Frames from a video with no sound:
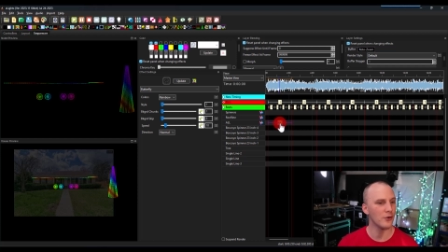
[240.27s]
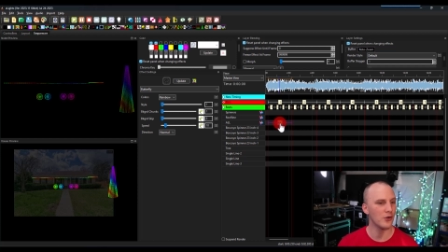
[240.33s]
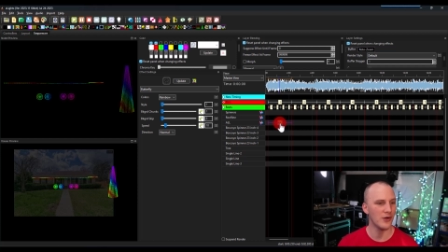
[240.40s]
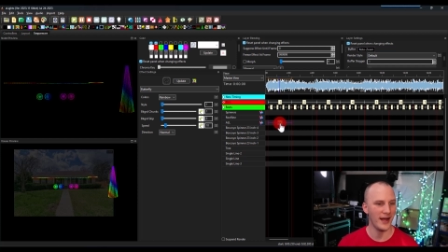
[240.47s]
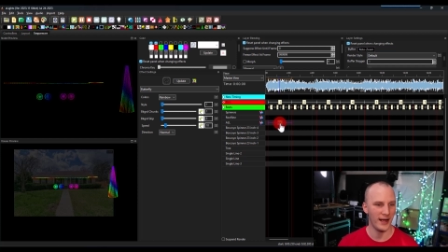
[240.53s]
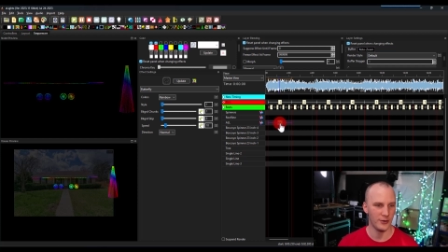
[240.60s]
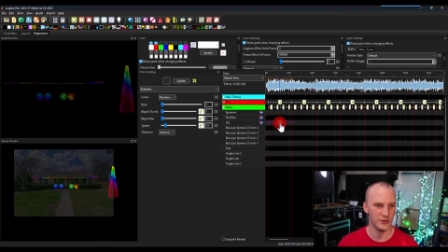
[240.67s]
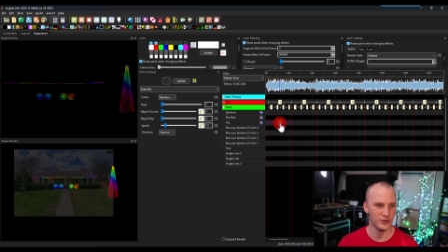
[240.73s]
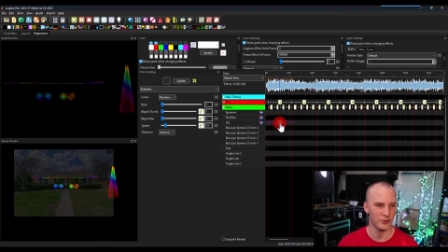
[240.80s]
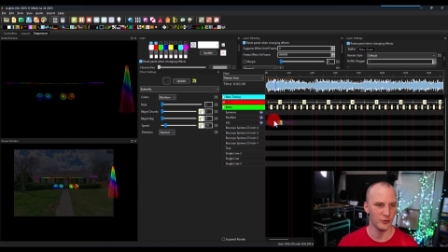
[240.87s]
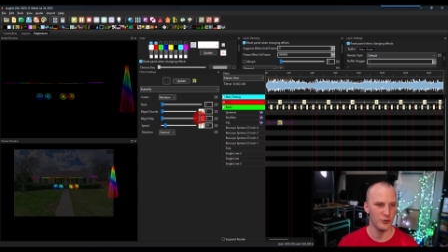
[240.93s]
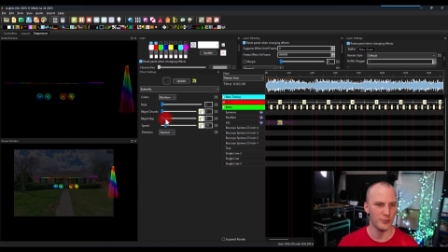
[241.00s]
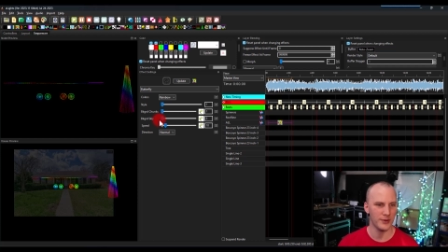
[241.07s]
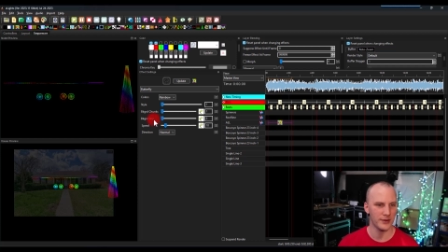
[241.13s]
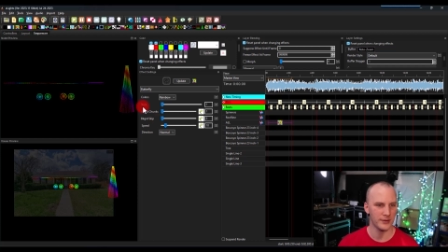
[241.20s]
house
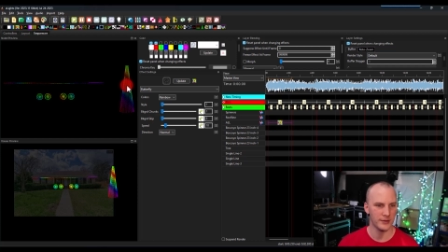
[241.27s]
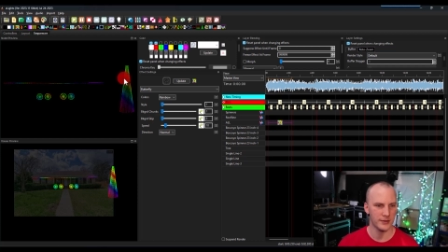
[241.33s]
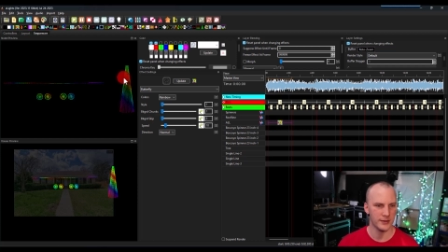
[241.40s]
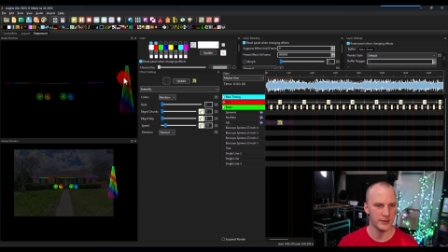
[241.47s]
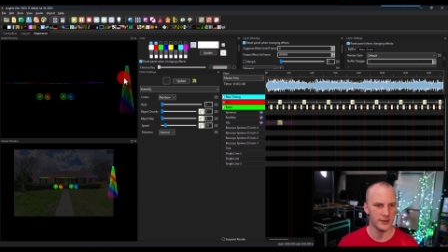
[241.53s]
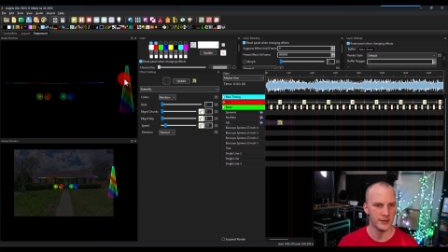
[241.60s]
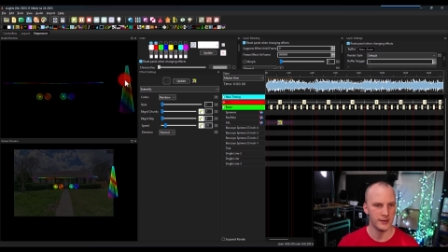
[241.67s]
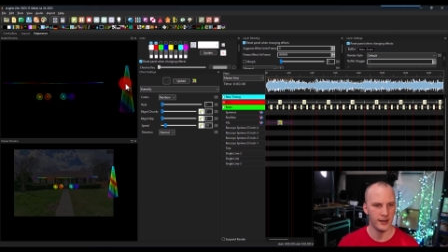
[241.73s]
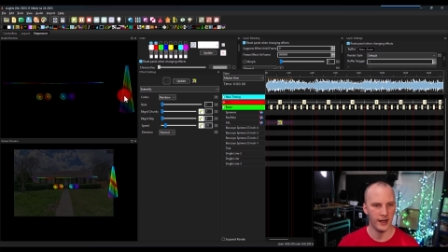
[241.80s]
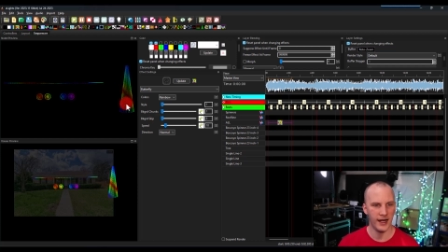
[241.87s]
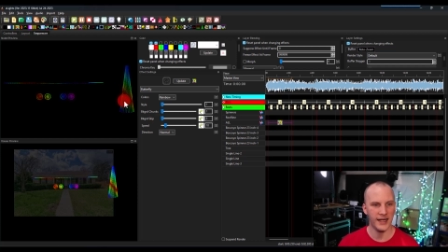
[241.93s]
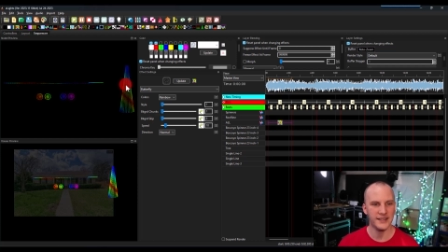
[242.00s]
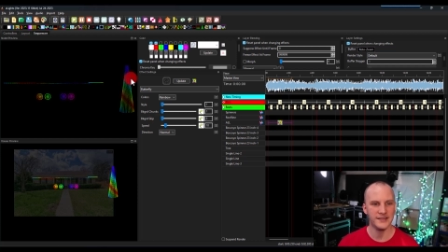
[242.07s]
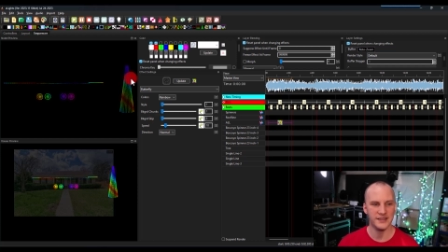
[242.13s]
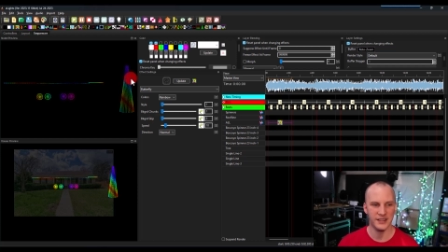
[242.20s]
group,
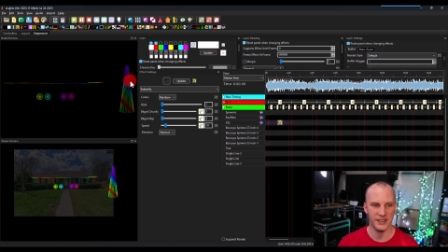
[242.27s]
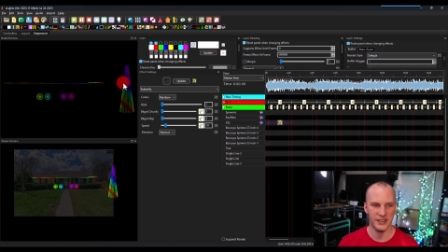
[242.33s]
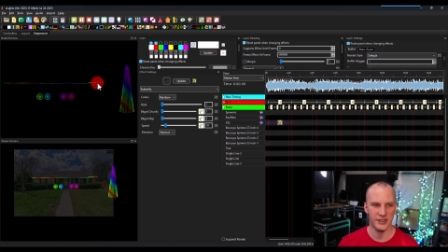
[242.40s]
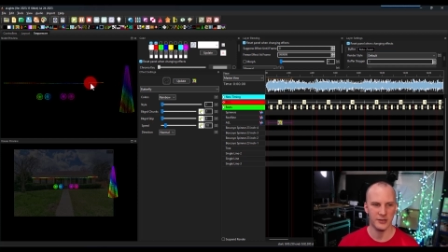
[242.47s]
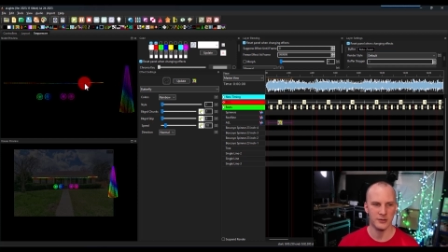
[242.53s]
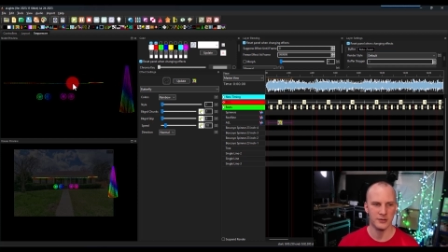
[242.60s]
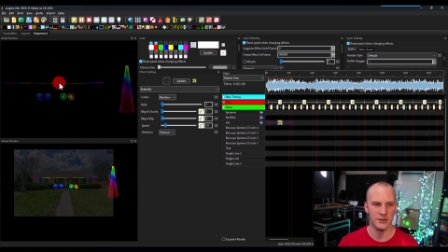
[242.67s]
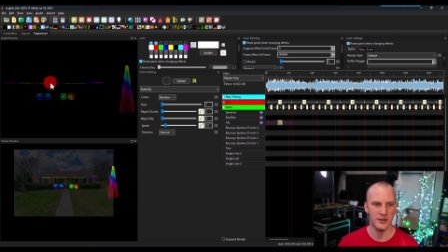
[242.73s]
I see here